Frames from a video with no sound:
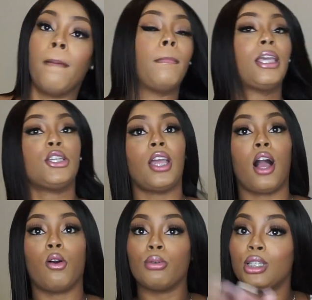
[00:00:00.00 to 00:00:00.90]
make sure
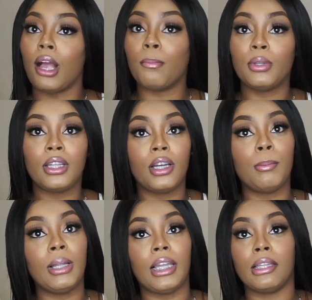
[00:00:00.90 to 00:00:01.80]
y'all go shop with
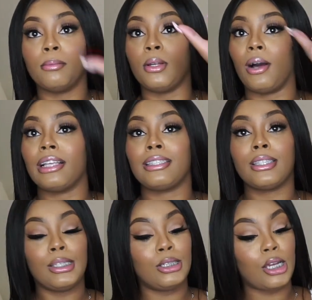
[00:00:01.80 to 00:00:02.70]
them let them know i
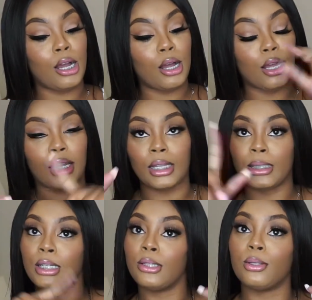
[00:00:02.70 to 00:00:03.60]
sent y'all and let's
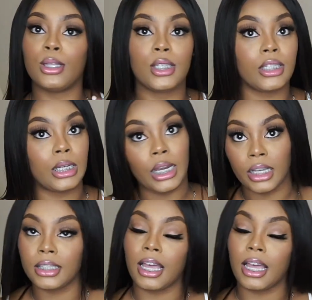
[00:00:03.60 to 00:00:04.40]
get into this next